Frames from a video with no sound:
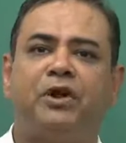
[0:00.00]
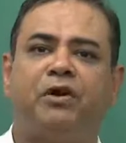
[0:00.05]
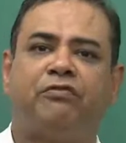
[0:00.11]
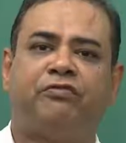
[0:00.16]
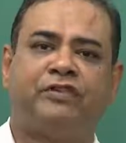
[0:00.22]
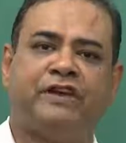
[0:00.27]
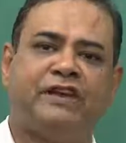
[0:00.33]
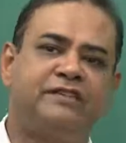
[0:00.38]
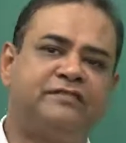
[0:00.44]
of
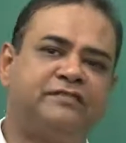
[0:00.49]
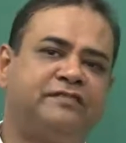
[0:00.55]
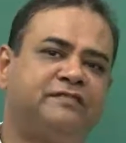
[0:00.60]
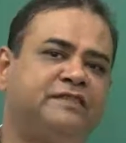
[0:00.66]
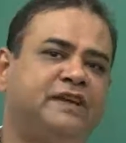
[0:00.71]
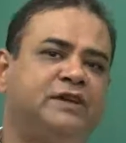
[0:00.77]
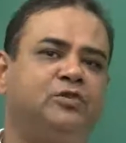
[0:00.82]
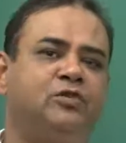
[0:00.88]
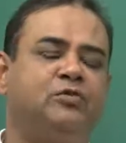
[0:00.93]
phases
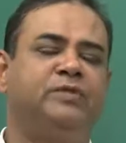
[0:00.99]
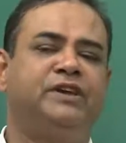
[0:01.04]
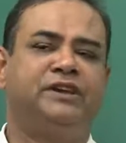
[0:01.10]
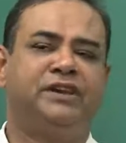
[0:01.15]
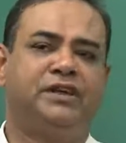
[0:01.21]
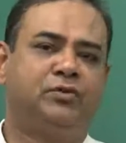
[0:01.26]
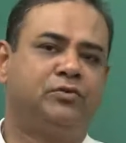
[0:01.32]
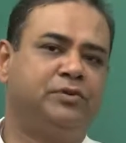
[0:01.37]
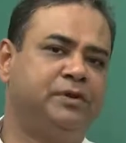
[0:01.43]
that will be
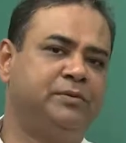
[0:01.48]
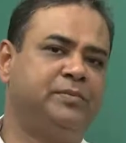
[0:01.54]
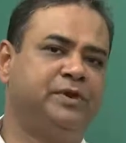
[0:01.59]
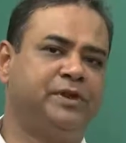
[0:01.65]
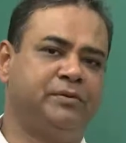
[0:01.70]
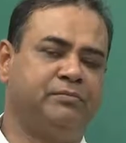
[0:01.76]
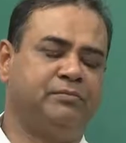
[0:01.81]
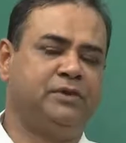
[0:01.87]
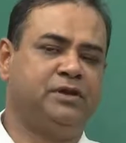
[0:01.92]
in
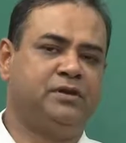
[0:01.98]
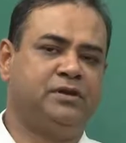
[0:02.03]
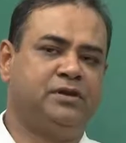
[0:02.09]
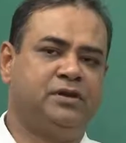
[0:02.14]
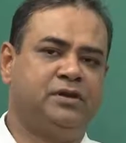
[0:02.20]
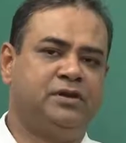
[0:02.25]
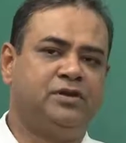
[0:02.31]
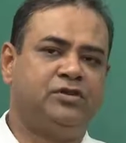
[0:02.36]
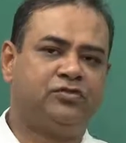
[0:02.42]
equilibrium.
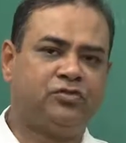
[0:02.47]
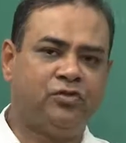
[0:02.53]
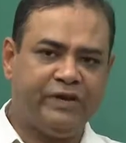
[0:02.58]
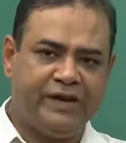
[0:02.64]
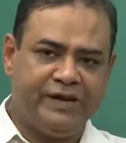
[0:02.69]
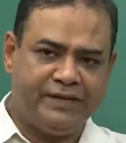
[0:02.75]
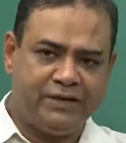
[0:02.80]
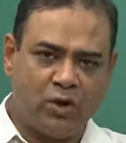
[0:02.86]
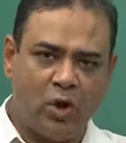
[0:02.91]
So,
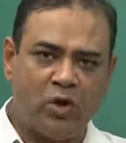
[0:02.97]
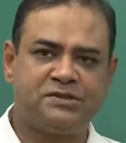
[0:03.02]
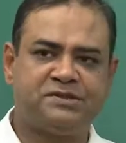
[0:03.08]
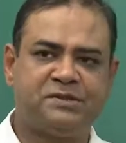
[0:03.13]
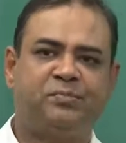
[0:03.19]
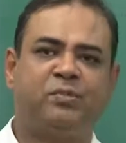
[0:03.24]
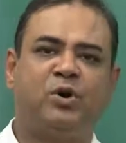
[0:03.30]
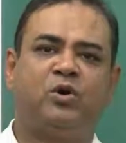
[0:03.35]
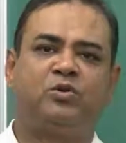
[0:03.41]
it talks
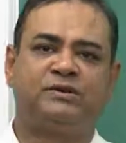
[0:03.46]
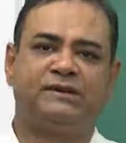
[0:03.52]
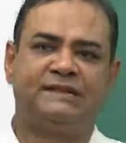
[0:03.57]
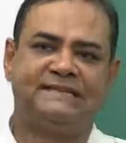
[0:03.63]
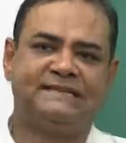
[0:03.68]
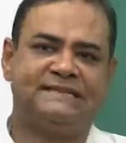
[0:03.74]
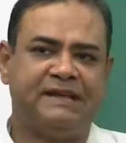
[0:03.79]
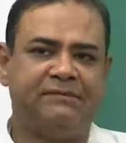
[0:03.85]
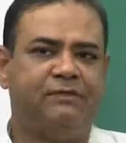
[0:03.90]
about the
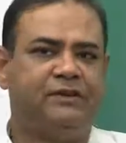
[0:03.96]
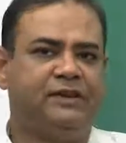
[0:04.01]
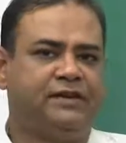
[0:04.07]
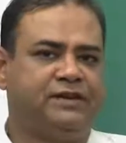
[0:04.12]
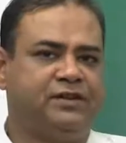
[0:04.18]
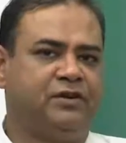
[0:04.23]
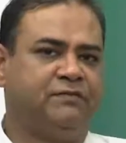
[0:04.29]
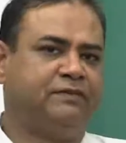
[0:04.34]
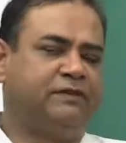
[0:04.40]

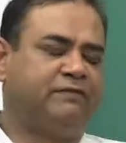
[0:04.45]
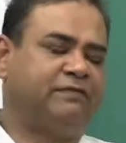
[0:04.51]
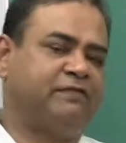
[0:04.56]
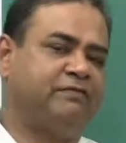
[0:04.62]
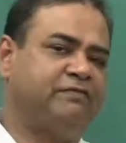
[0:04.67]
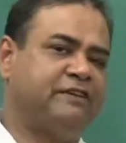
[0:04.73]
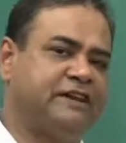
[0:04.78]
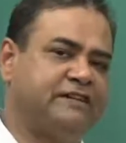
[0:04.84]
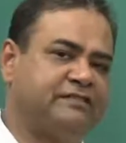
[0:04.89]
stability of
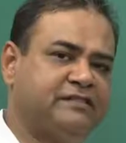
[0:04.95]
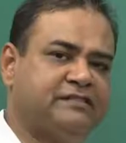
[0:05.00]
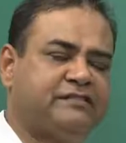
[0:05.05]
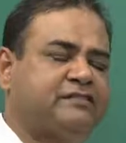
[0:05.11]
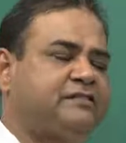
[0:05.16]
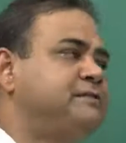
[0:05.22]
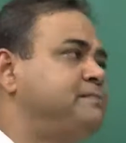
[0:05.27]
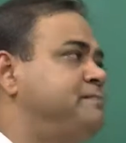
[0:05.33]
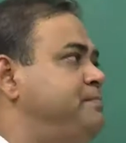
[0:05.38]
different
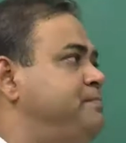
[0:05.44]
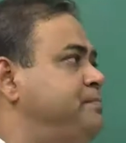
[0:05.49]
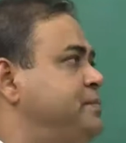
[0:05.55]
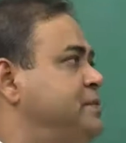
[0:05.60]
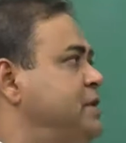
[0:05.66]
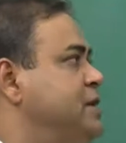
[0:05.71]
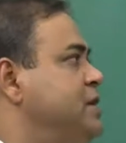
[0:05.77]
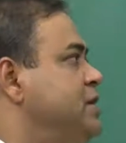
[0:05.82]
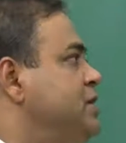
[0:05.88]
phases.
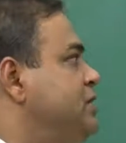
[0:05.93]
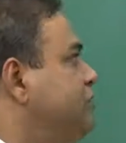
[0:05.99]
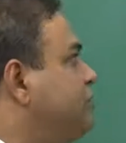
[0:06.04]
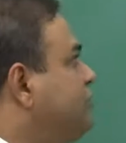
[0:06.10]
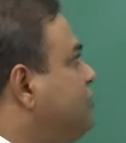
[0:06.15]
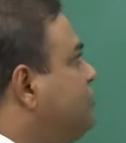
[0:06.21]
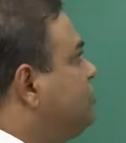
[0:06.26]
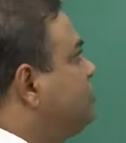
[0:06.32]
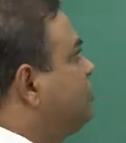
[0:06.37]

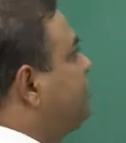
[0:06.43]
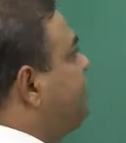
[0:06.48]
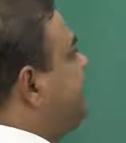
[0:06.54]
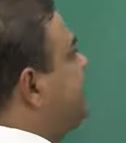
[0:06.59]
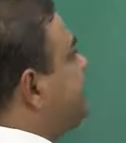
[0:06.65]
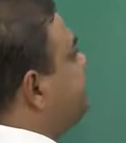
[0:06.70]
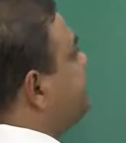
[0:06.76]
So, the phase